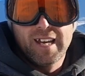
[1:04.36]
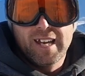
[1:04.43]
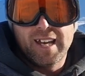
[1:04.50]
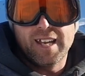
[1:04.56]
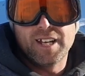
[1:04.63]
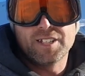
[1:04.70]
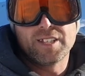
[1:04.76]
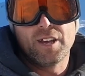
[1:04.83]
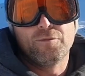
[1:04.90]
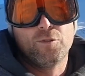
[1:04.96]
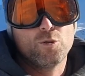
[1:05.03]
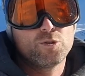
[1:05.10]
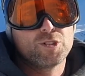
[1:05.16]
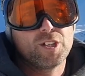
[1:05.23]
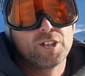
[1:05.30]
and as that
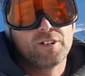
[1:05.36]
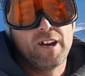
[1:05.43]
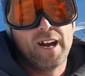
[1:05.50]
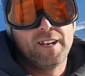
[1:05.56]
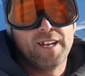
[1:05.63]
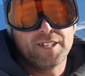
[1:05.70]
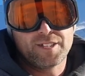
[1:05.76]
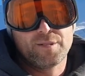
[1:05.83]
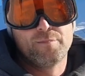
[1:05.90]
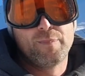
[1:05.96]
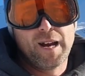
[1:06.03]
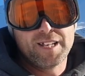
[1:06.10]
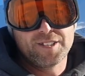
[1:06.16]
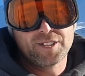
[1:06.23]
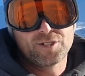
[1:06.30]
falls to the ground, that's in
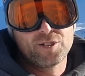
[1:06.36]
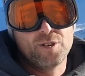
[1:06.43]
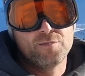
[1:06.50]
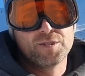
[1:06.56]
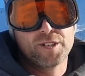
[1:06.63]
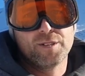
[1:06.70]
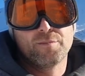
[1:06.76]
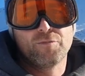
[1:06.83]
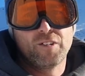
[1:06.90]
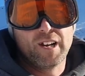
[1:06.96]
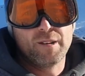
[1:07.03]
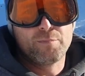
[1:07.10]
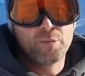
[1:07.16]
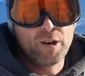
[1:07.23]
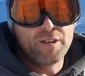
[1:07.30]
basic terms and in
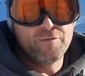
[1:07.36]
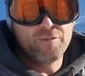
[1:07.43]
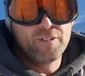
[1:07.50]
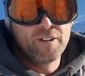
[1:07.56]
fairly brief.